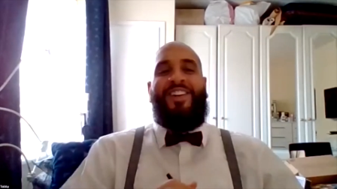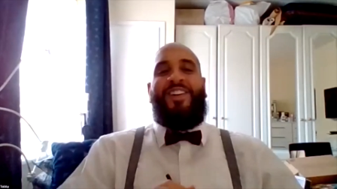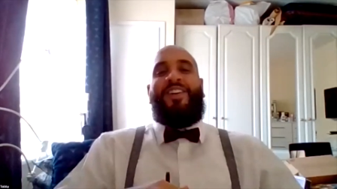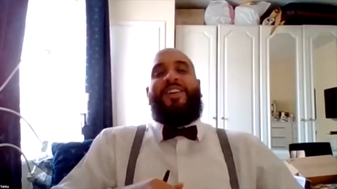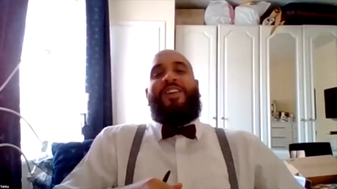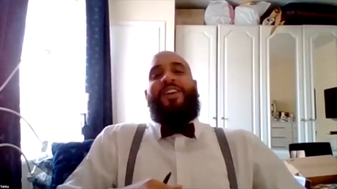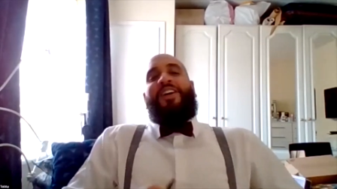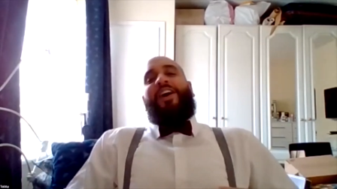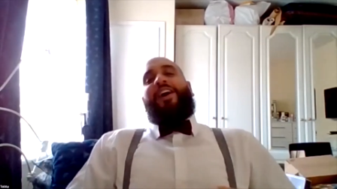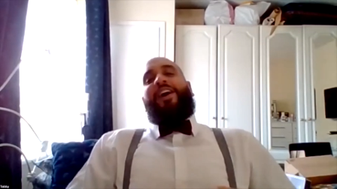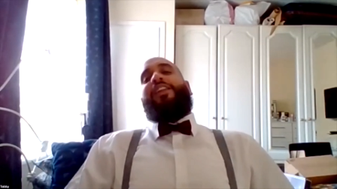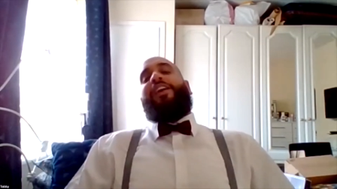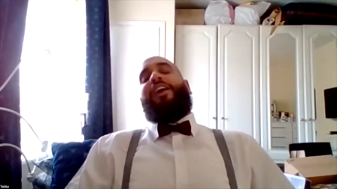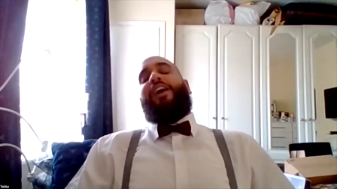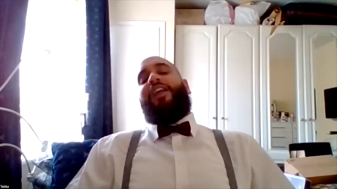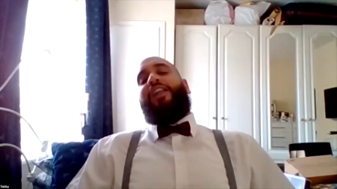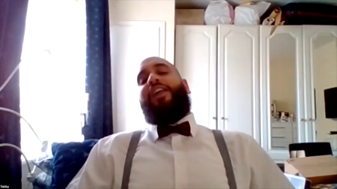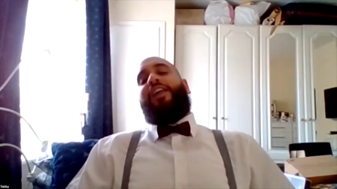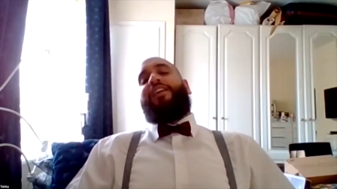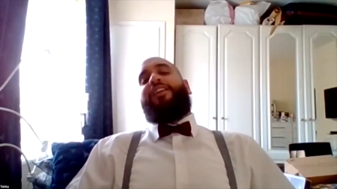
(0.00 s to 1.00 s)
now you put it
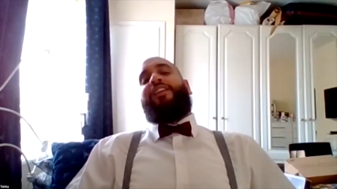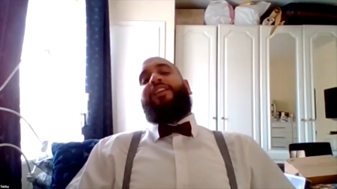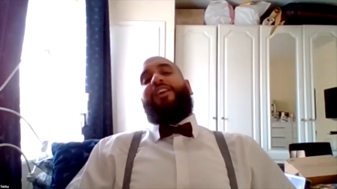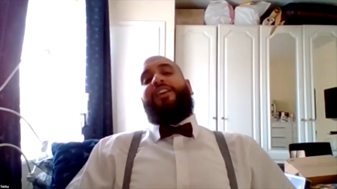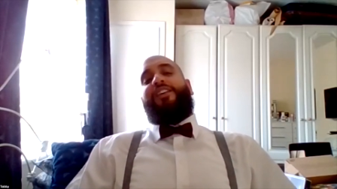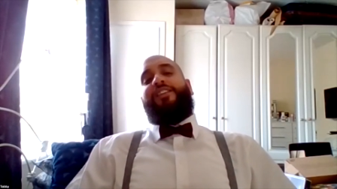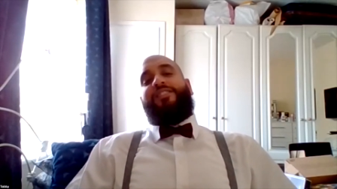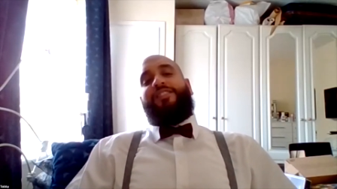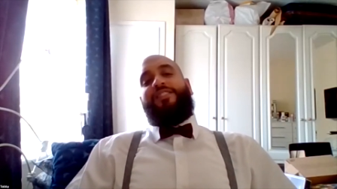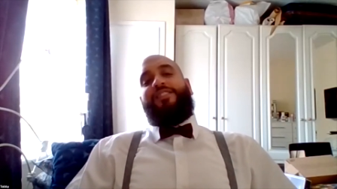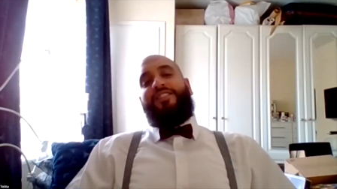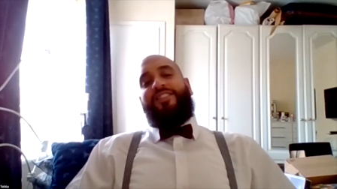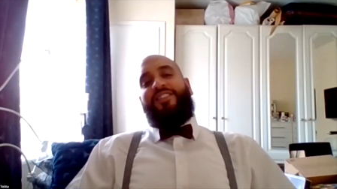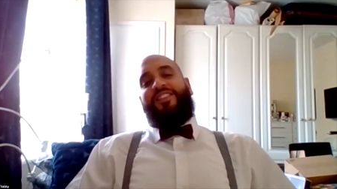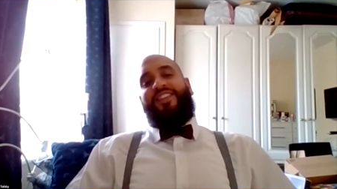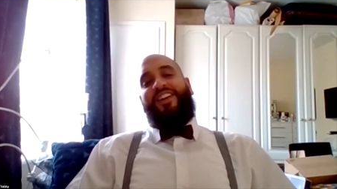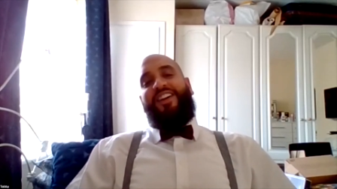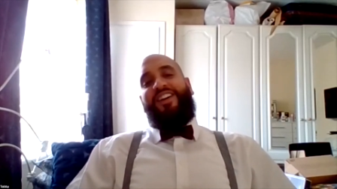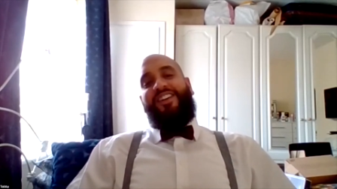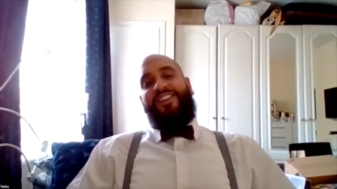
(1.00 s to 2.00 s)
upon I me. I like it.
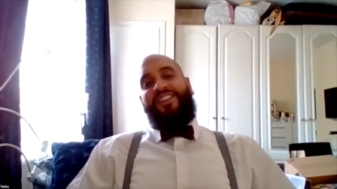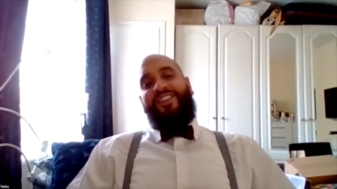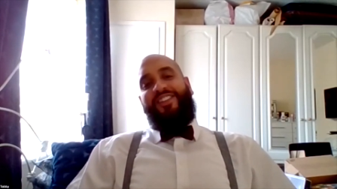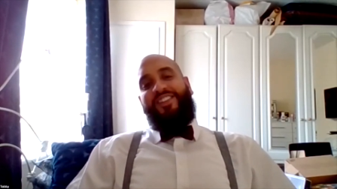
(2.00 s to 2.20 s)
You huh? put it